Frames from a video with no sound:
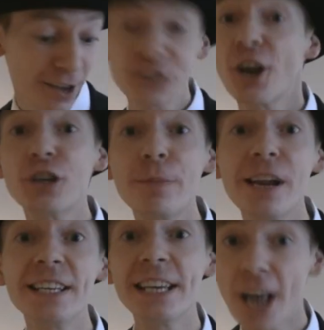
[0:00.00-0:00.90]

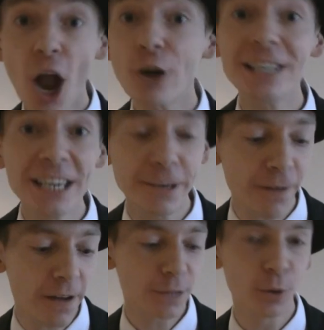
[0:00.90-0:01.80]
Sociability only needed
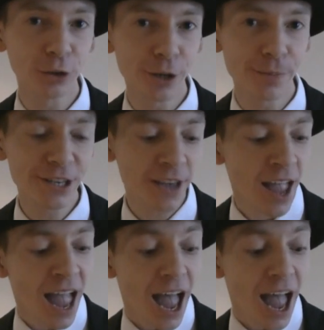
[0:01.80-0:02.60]
very small numbers.